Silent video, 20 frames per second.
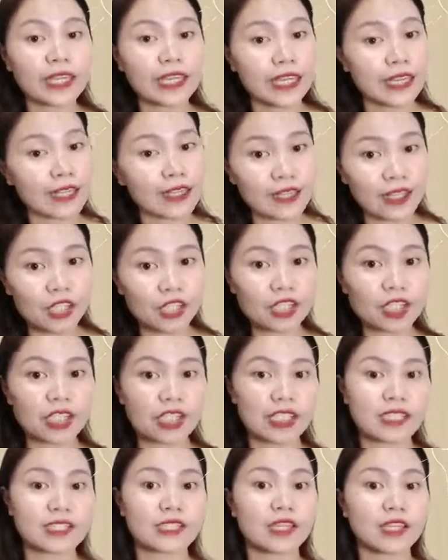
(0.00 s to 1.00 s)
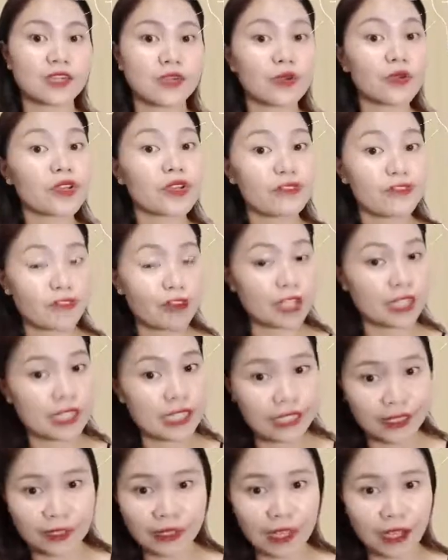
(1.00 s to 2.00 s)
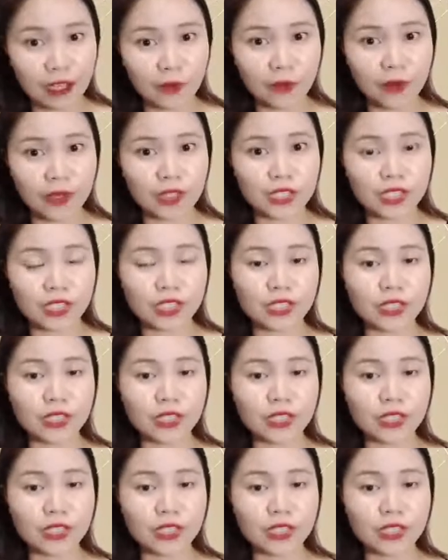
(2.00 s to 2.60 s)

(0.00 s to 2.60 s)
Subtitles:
English is the universal language.